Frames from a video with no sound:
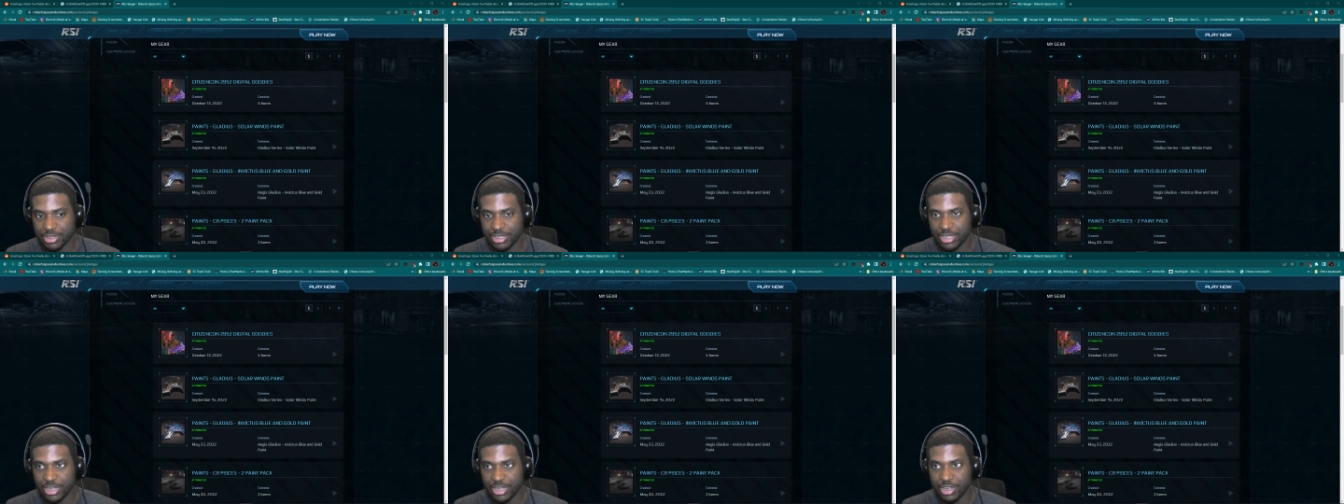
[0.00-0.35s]

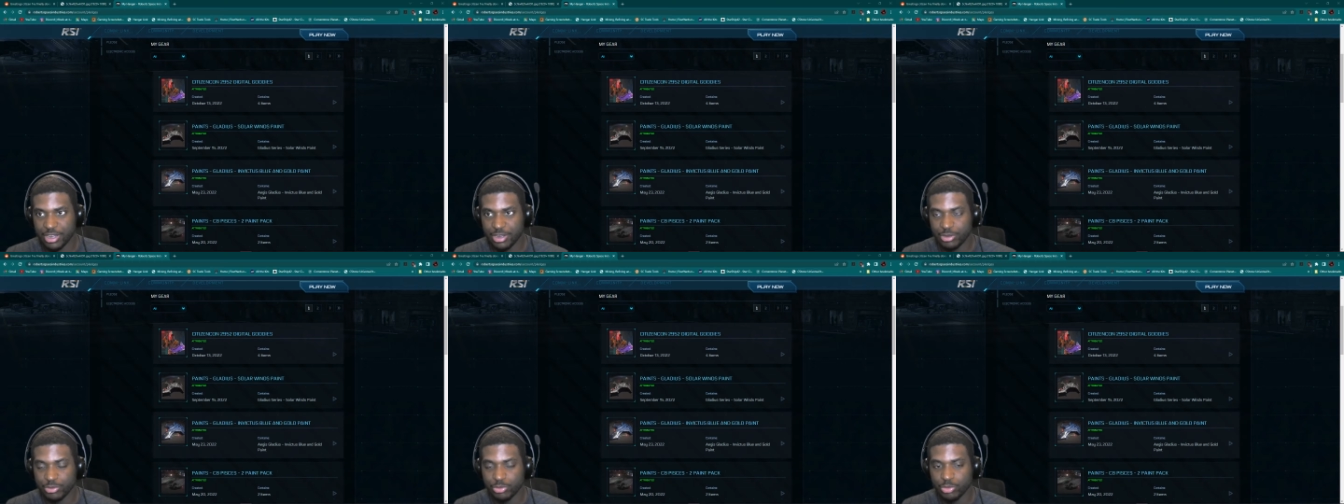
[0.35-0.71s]

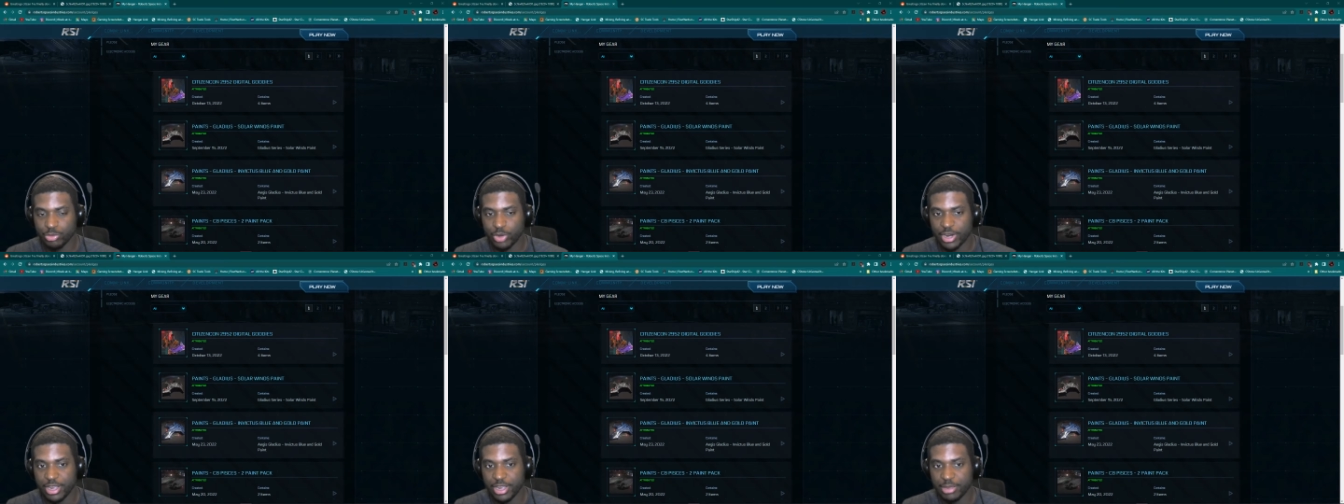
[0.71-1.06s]

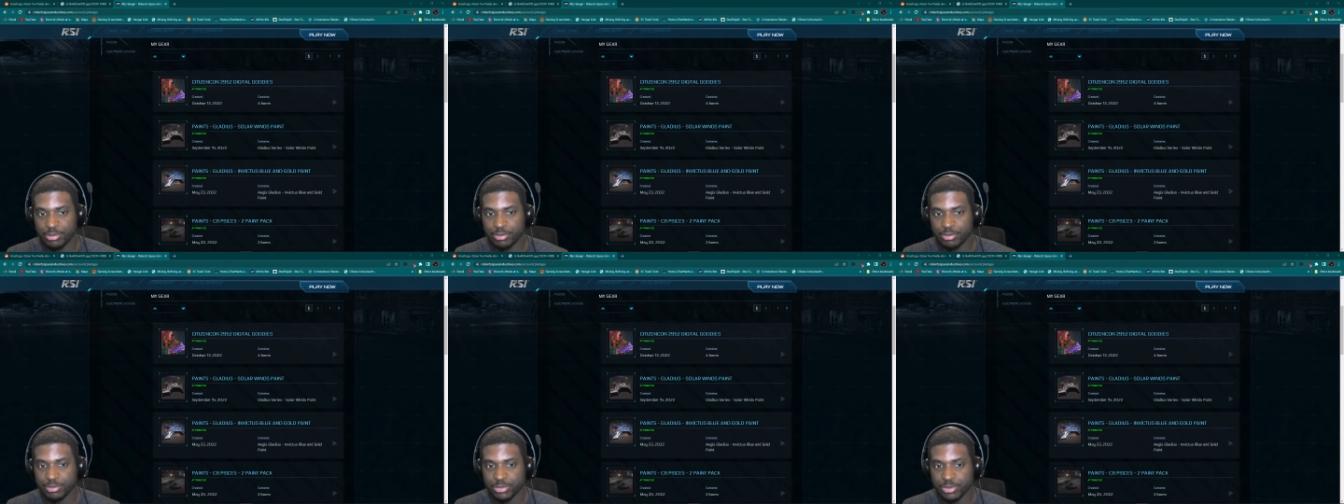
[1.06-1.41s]
What I
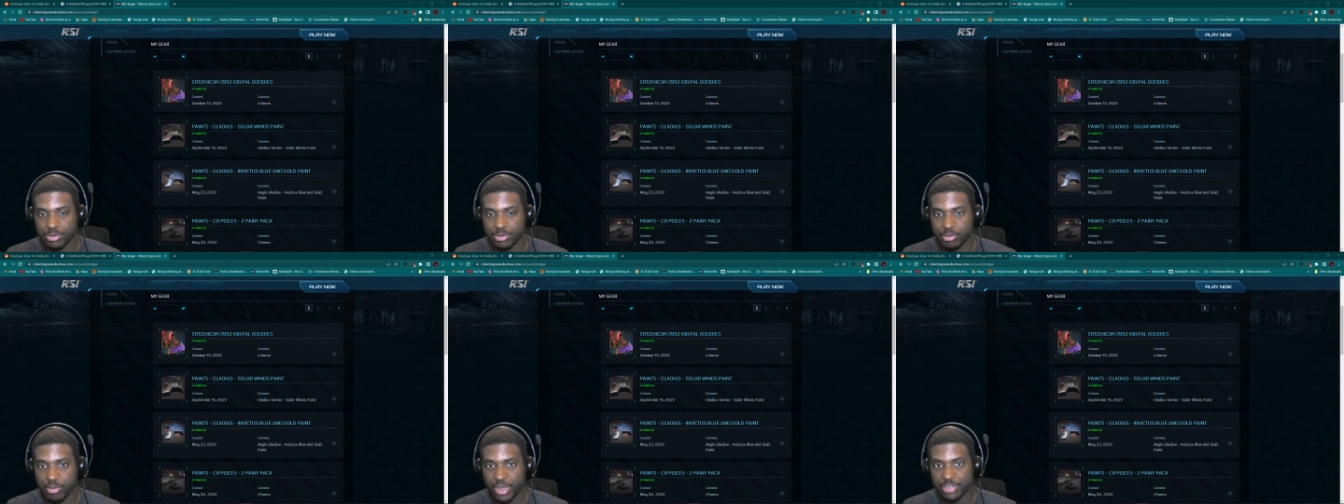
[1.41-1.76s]

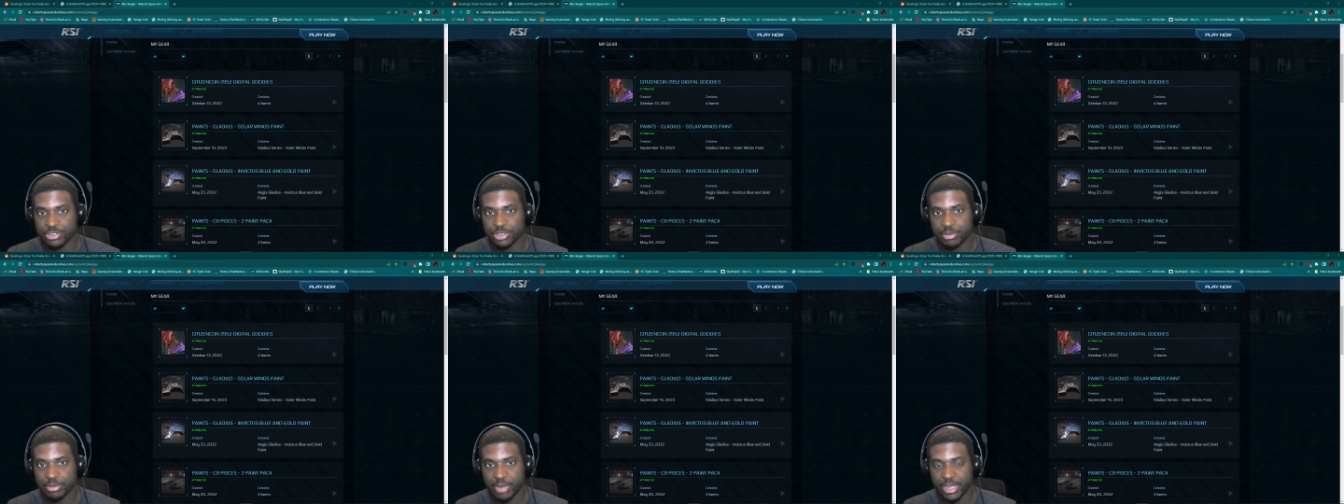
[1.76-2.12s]

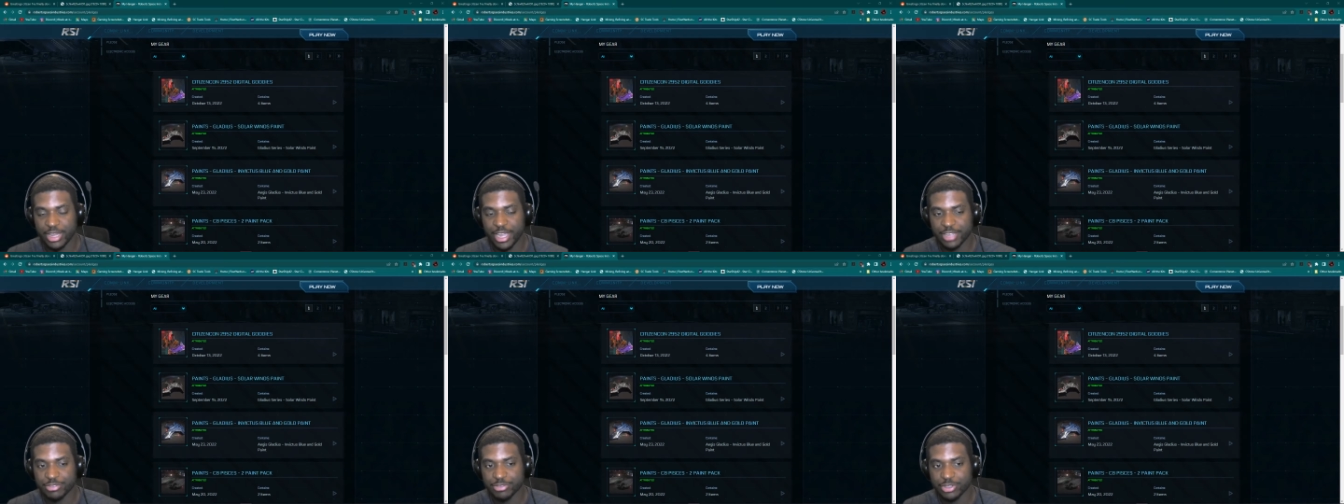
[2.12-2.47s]
mentioned in my
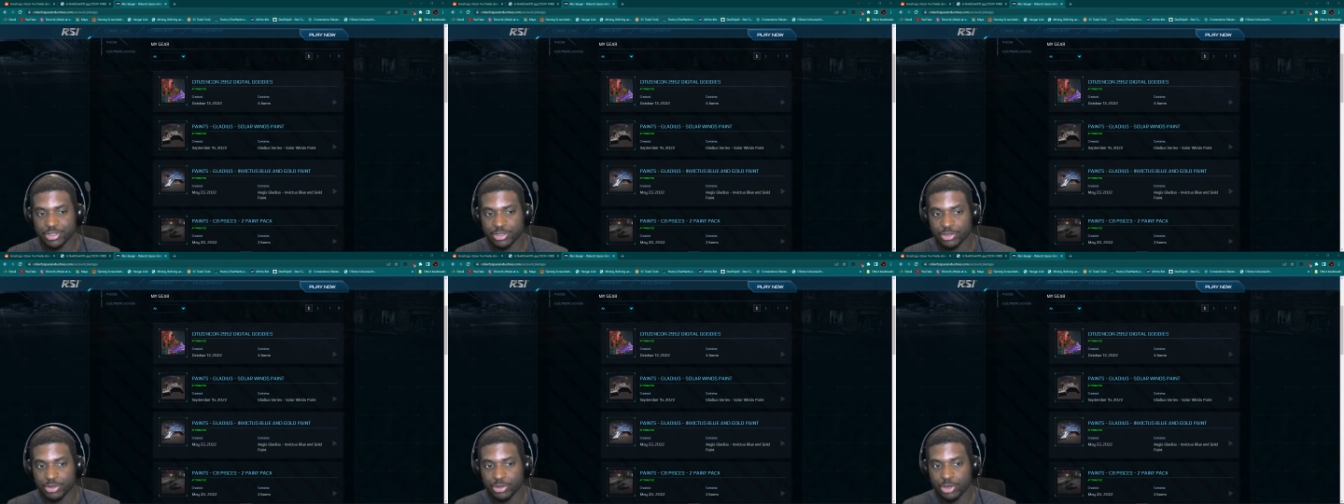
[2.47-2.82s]
last
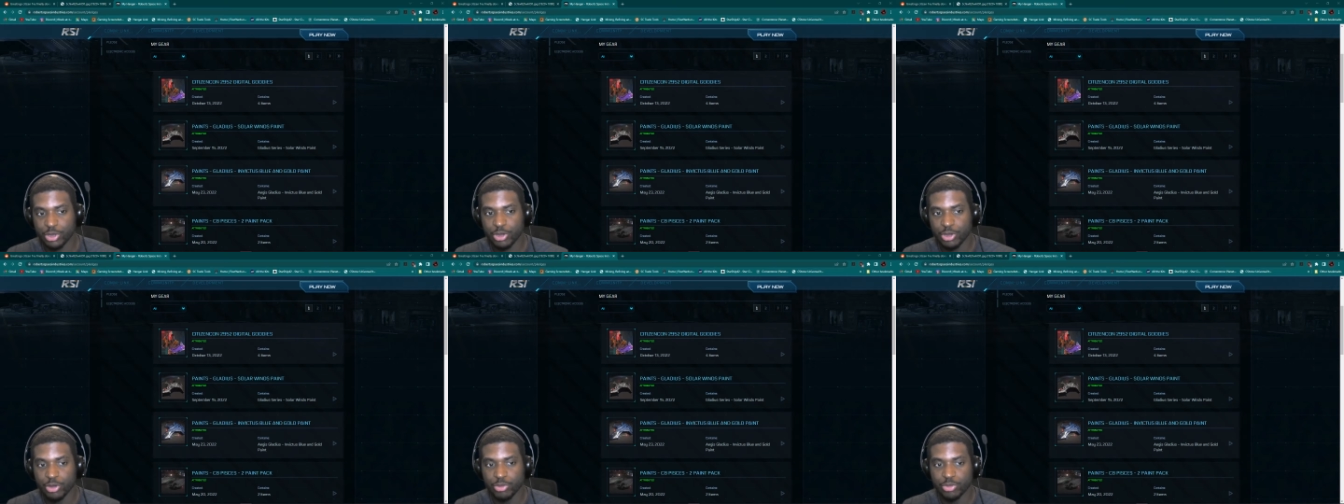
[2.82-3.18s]
video
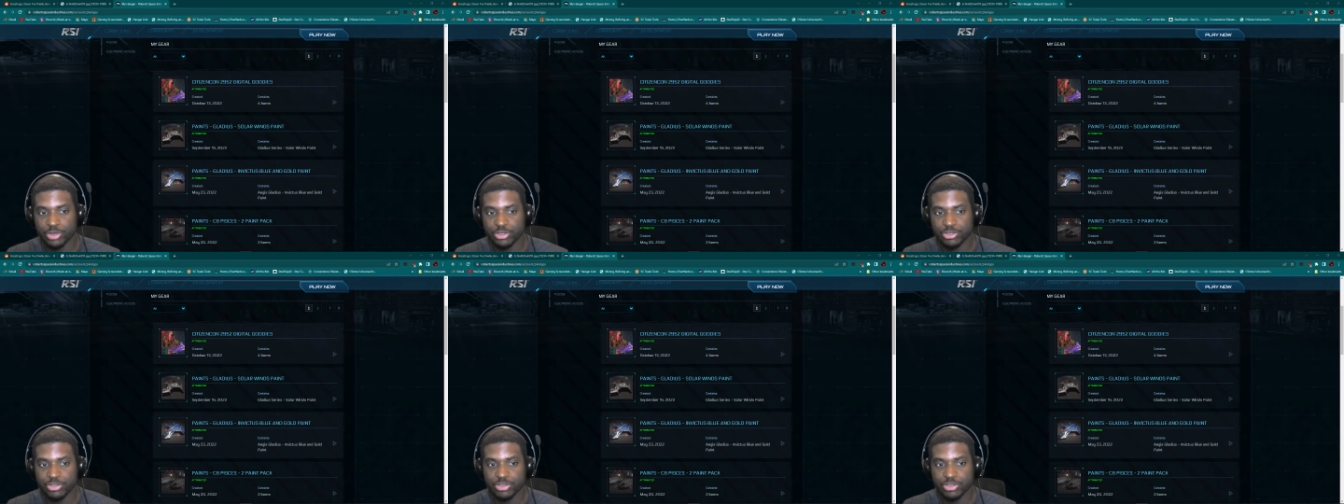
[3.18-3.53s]

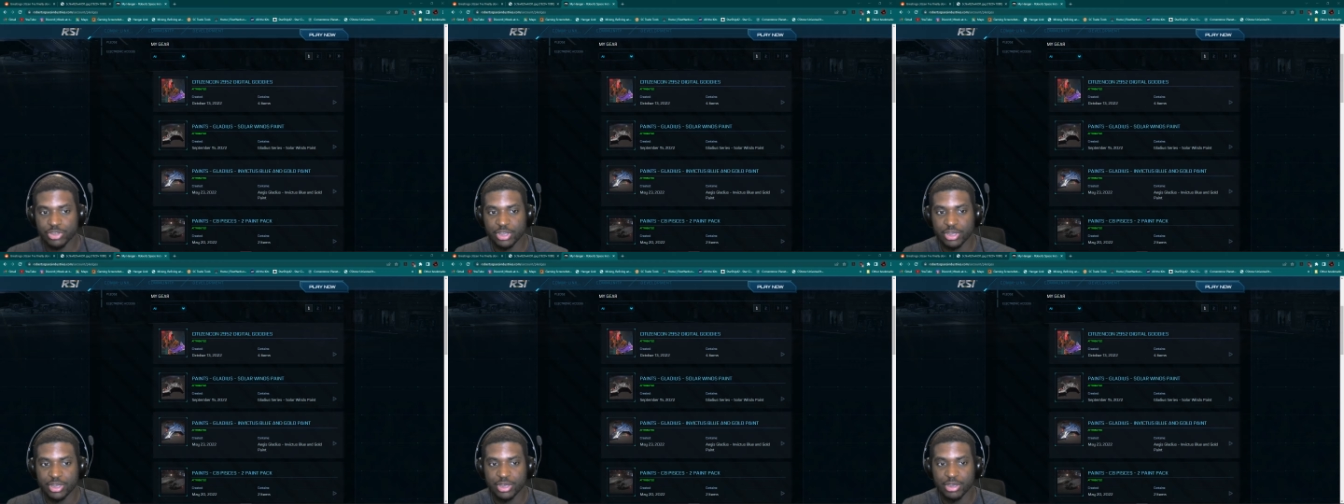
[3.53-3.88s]
was
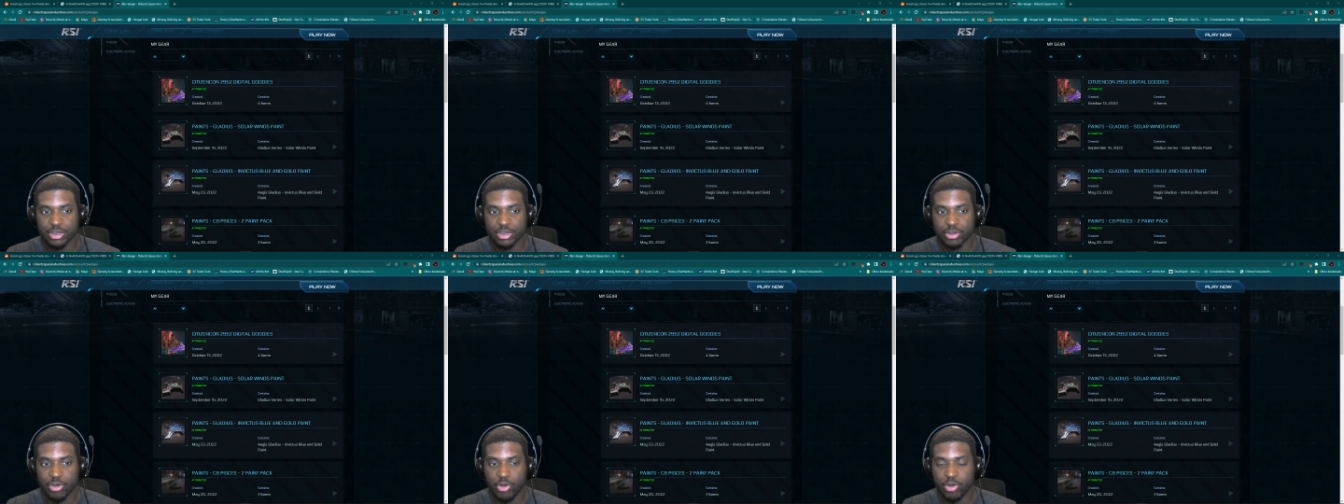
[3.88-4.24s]

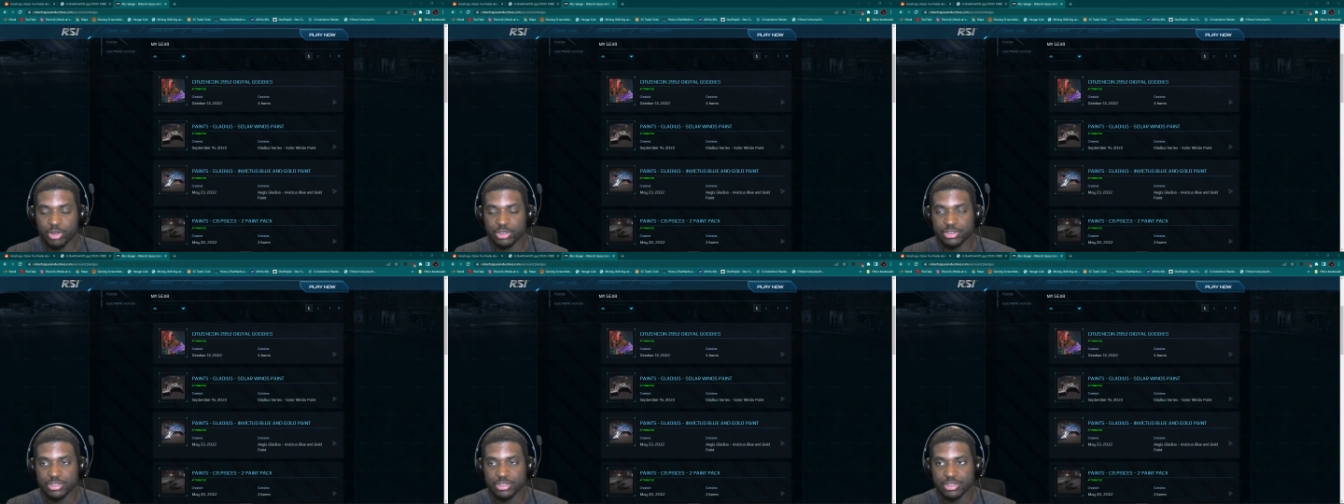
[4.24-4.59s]

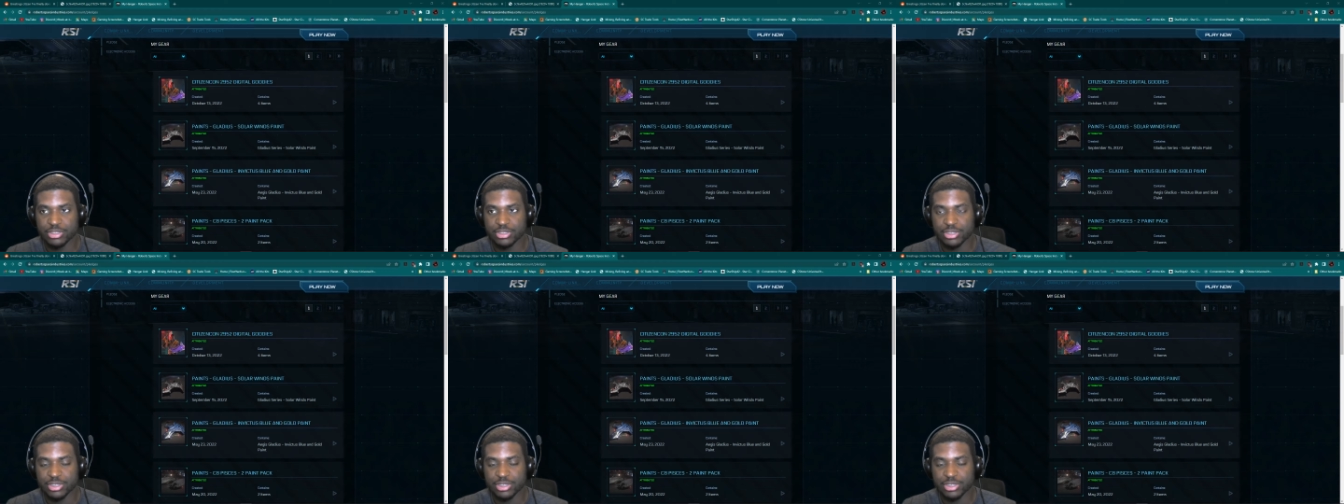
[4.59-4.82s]
called